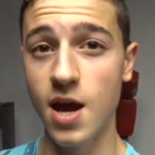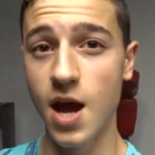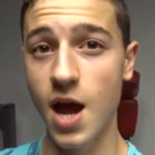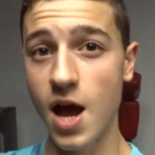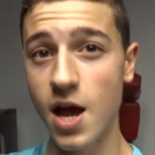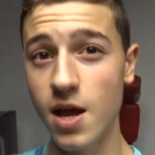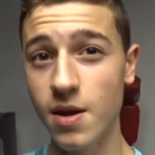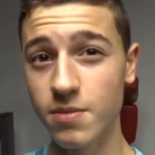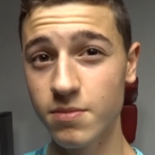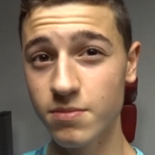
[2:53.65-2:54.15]

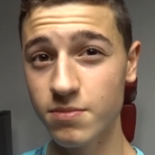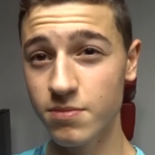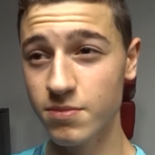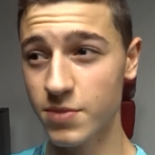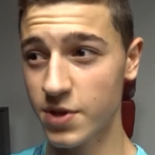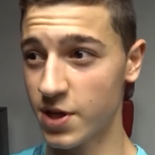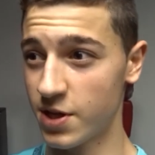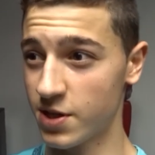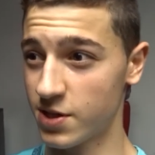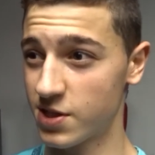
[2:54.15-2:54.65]
I'm
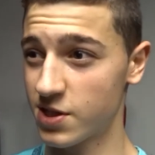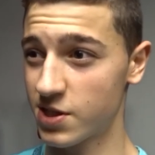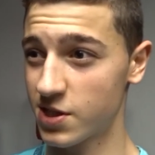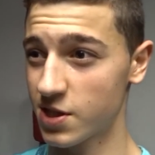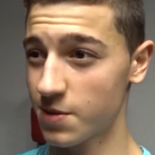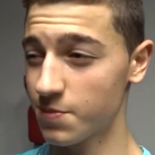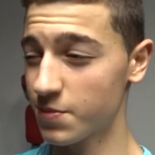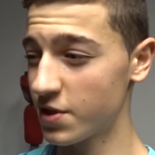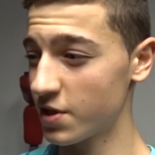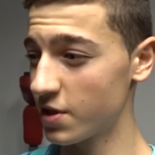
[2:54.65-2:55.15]
in
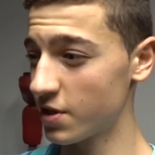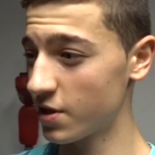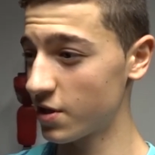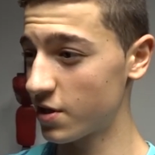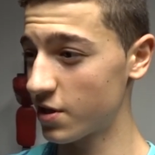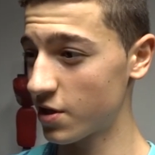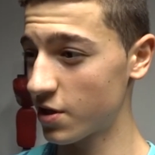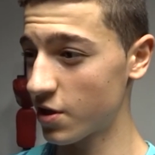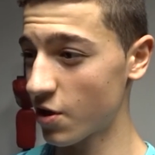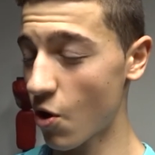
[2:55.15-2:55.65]
something
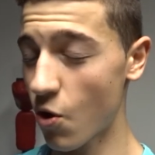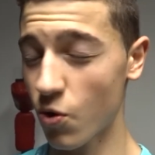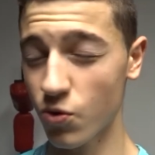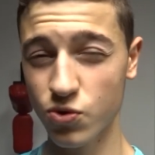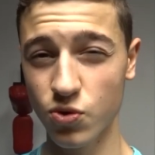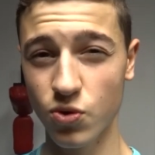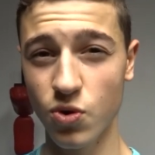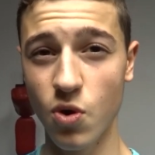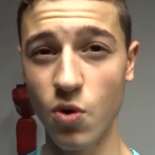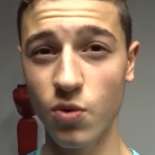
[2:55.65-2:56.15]

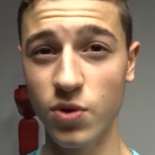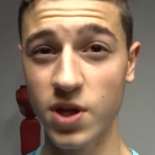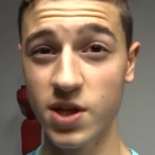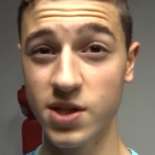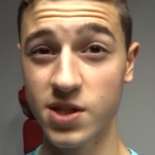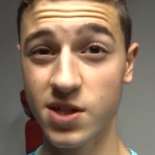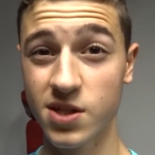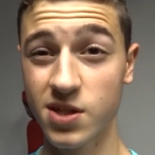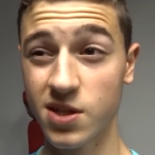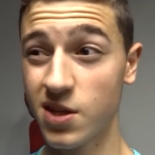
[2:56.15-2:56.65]
also known
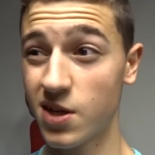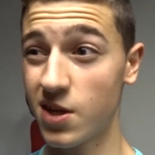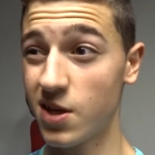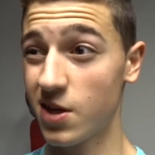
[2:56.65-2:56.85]
as